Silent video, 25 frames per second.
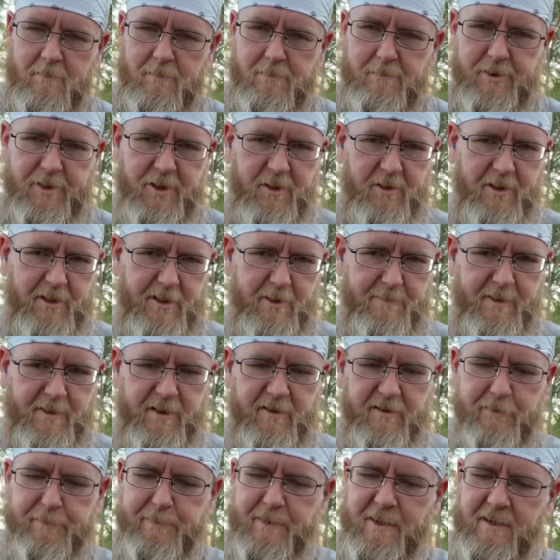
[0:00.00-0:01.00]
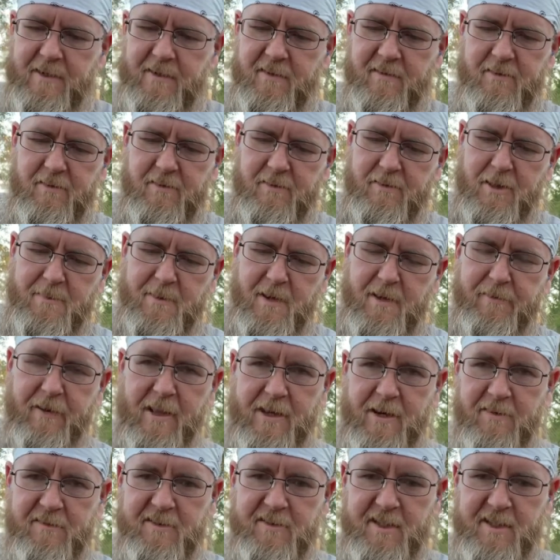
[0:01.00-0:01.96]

But don't let the barrel spin because it'll come off. And don't